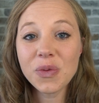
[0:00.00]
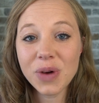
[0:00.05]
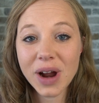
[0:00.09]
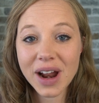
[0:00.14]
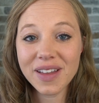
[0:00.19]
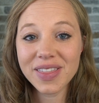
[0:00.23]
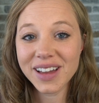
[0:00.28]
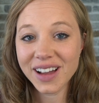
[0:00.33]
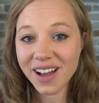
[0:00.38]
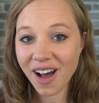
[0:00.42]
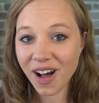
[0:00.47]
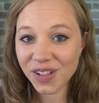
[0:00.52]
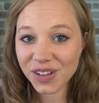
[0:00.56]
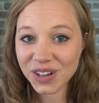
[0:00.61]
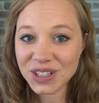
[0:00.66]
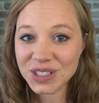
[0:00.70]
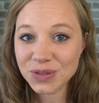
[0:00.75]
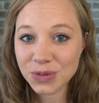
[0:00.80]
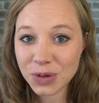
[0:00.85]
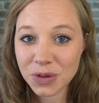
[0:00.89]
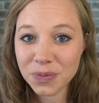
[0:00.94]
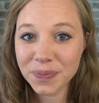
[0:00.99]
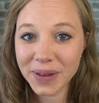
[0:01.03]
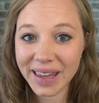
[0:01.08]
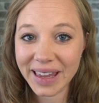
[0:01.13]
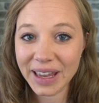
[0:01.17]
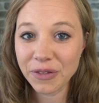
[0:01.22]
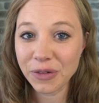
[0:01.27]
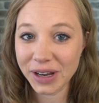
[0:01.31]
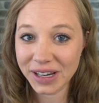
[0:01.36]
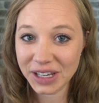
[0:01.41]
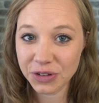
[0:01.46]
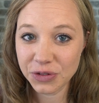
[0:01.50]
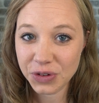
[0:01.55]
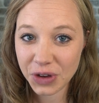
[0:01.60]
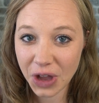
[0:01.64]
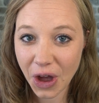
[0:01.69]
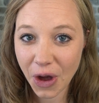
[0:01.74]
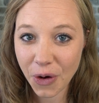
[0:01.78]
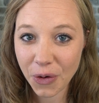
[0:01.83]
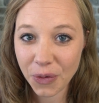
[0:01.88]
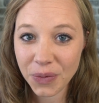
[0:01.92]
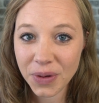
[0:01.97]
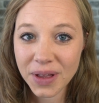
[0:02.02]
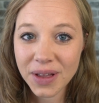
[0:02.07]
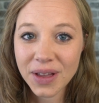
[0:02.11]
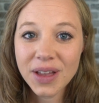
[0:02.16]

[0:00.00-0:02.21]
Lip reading: where the colors will be when you go.